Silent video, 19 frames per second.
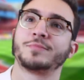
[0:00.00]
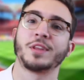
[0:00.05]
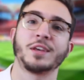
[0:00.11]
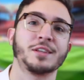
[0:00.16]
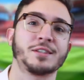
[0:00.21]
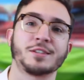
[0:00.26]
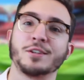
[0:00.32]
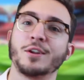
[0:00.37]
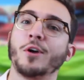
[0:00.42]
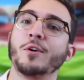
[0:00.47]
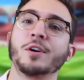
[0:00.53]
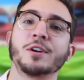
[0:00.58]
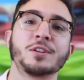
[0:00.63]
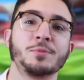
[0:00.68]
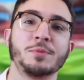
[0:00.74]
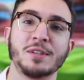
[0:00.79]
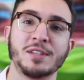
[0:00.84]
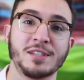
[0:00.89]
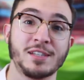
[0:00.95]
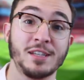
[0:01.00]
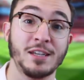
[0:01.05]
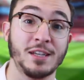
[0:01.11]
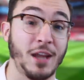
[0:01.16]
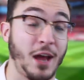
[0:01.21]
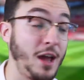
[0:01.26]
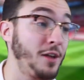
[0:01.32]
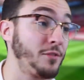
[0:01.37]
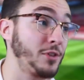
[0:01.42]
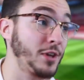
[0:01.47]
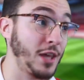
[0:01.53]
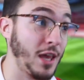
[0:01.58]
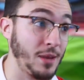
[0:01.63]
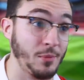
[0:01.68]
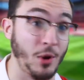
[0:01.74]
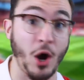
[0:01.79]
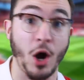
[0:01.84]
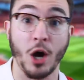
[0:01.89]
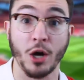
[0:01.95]
It's nowhere to be seen. I have the
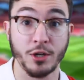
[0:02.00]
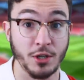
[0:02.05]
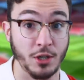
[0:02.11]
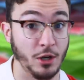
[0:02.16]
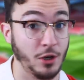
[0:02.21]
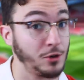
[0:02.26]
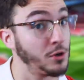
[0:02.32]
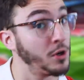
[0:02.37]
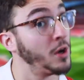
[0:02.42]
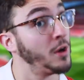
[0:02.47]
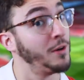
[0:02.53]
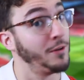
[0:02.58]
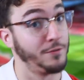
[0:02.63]
game audio,